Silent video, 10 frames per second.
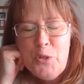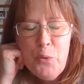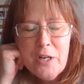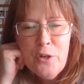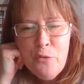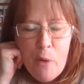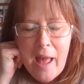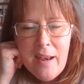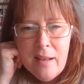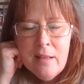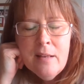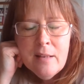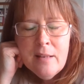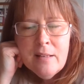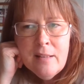Twitter thread,
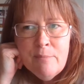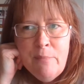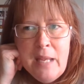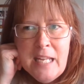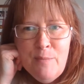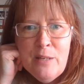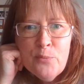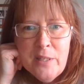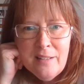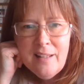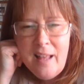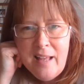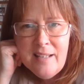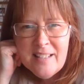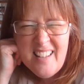made me
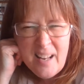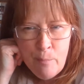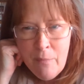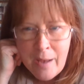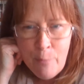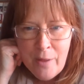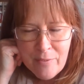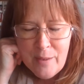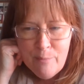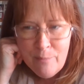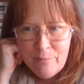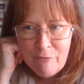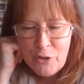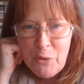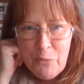realize that I bought them
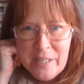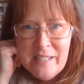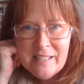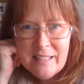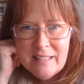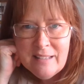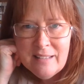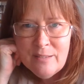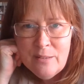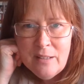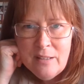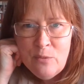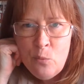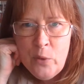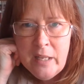for a reason
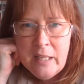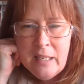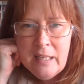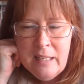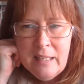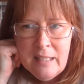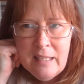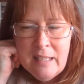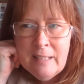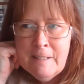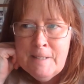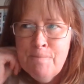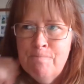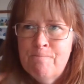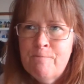when
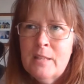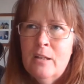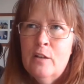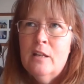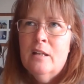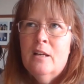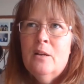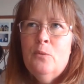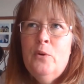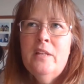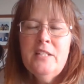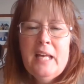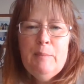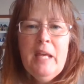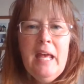the
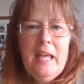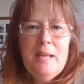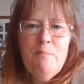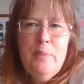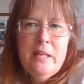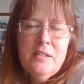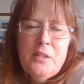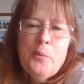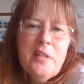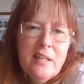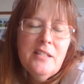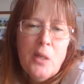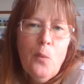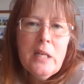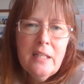time came, because there were
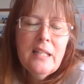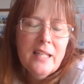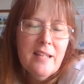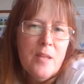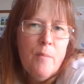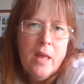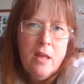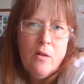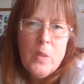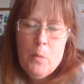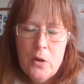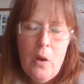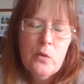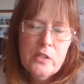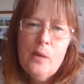things I wanted to get in the mail. There were
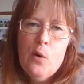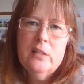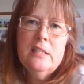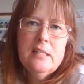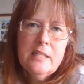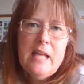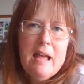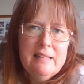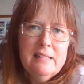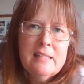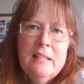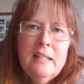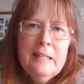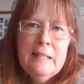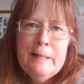notes I wanted to send.
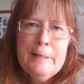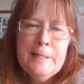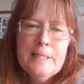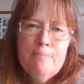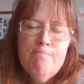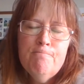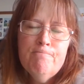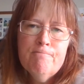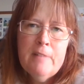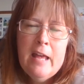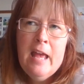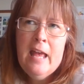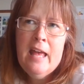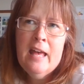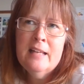
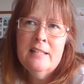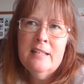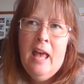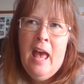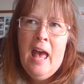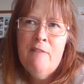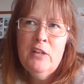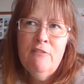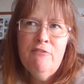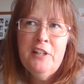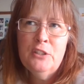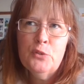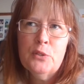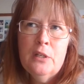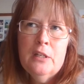And having
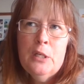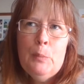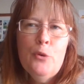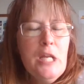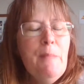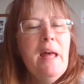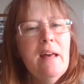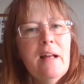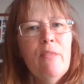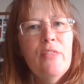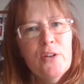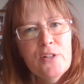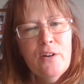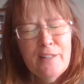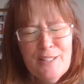felt pretty bad on
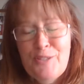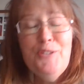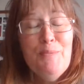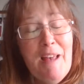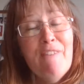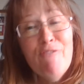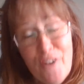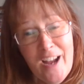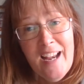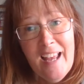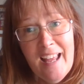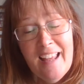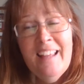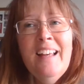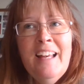
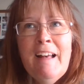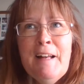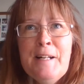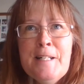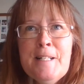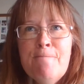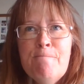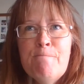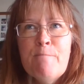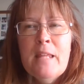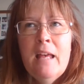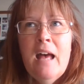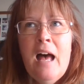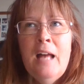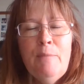Friday, I'm
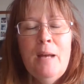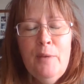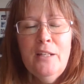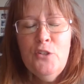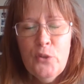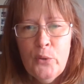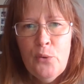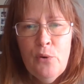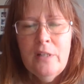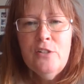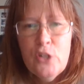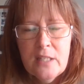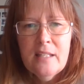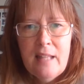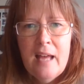going to do
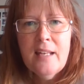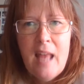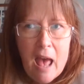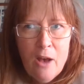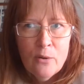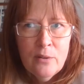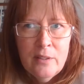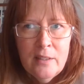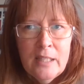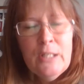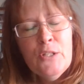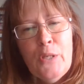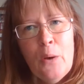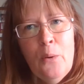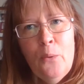just that now.
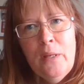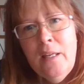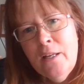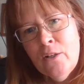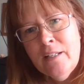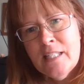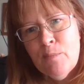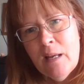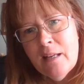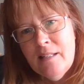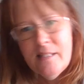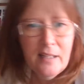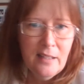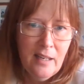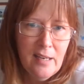So here is my
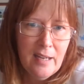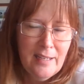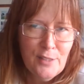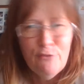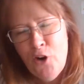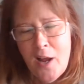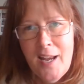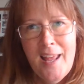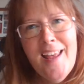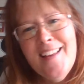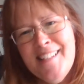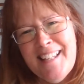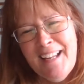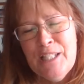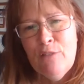Sunday night, Friday
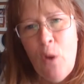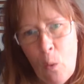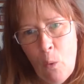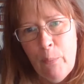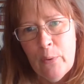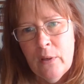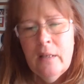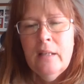signs of hope.